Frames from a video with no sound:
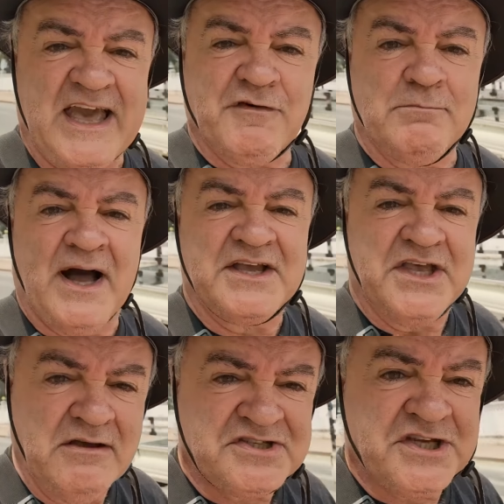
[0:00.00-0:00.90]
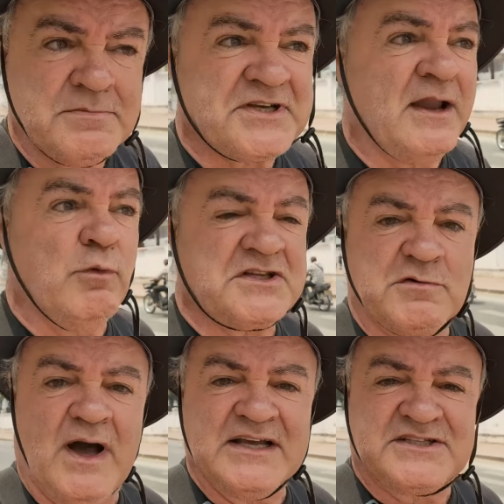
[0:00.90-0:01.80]
give up my YouTube channel? What
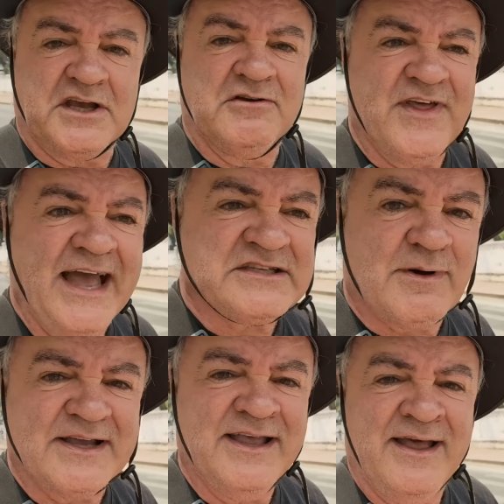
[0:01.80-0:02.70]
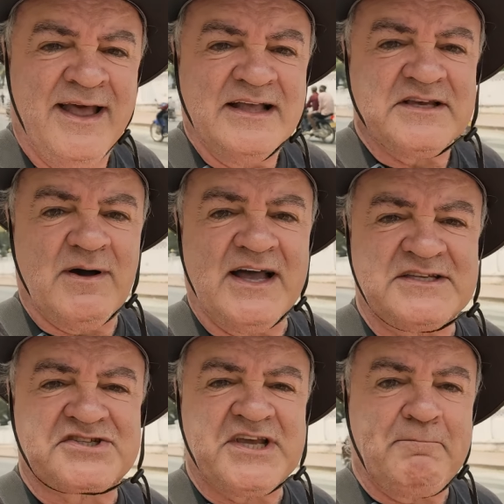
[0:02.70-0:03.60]
do I do then? Do I
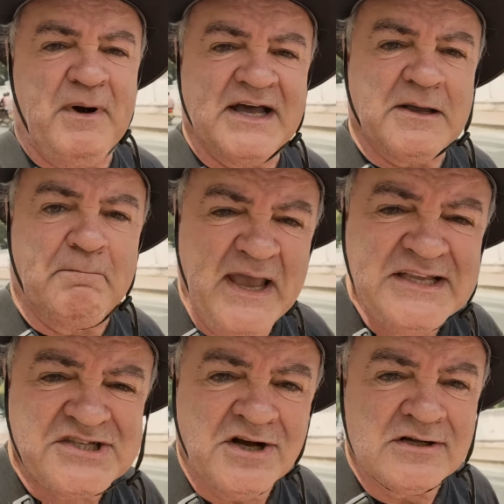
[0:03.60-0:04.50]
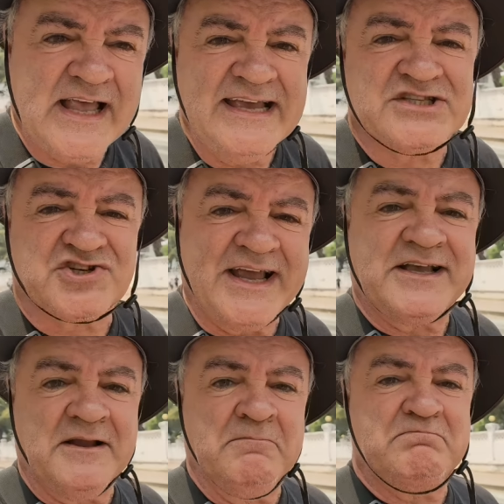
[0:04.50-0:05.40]
sit by the beach all day
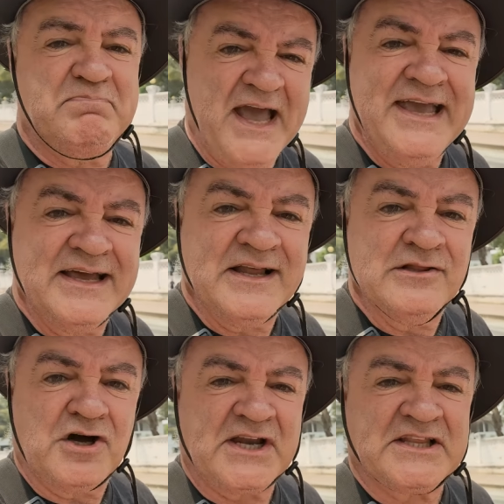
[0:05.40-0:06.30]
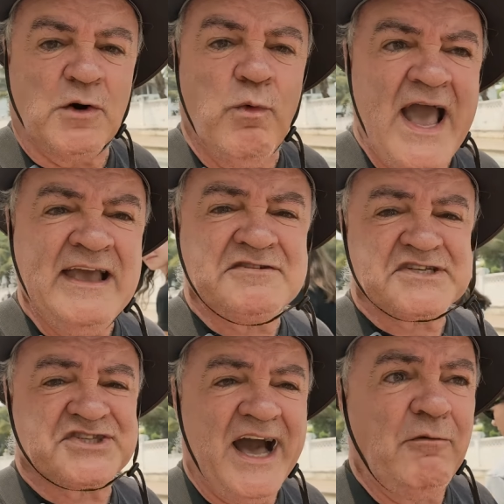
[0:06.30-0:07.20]
drinking beer and looking at the waves?
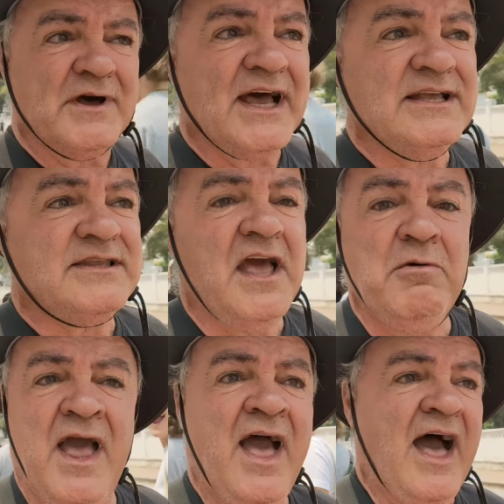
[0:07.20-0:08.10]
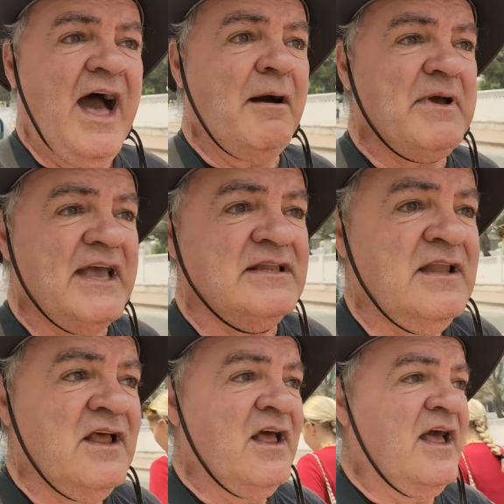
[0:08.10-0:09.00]
Is that what I do? I mean,
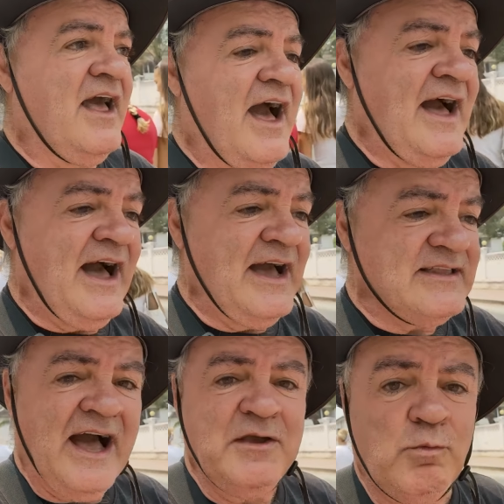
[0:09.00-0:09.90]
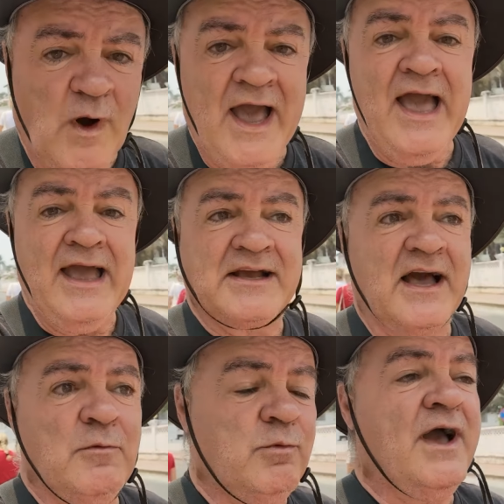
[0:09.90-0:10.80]
I work.
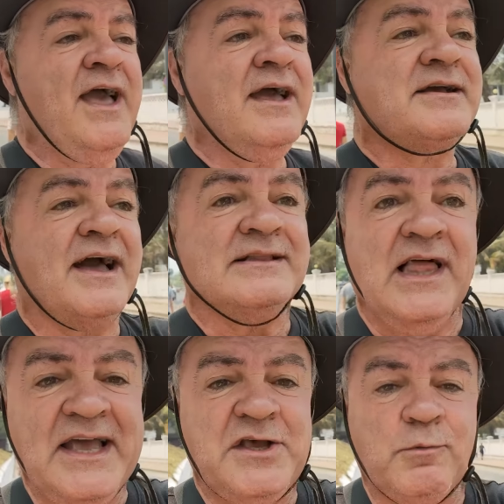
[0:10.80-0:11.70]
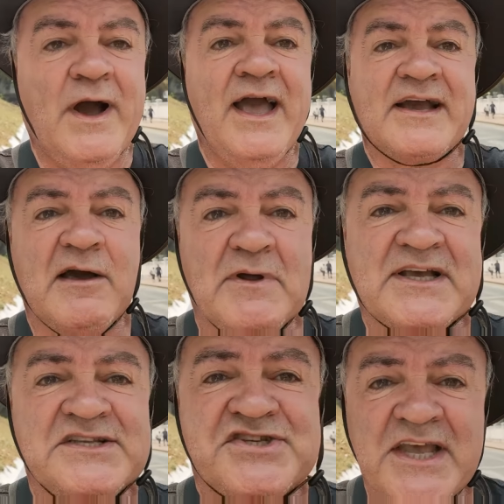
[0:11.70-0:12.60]
I like work. I want
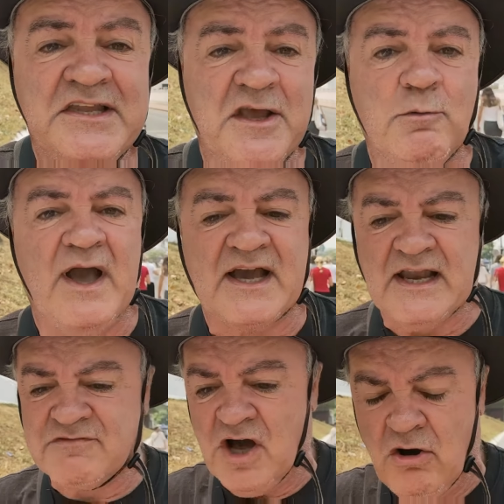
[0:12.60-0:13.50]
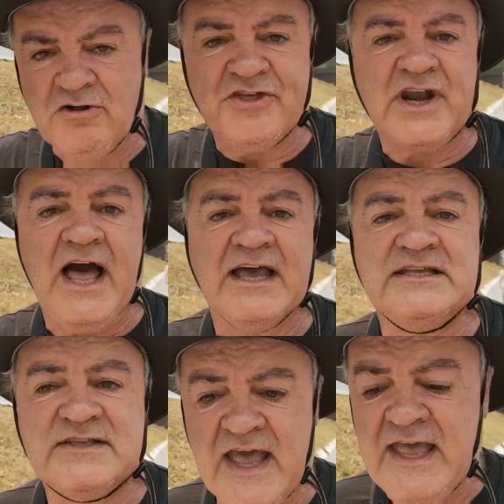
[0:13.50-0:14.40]
to continue working. I've got other
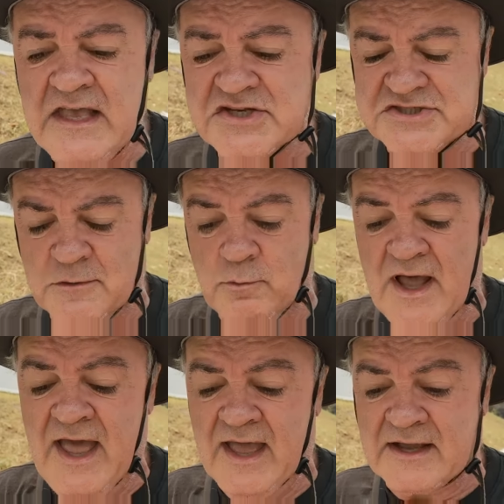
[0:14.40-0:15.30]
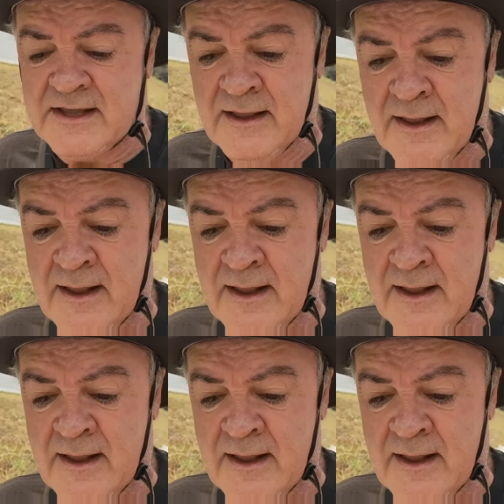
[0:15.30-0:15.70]
ideas to work.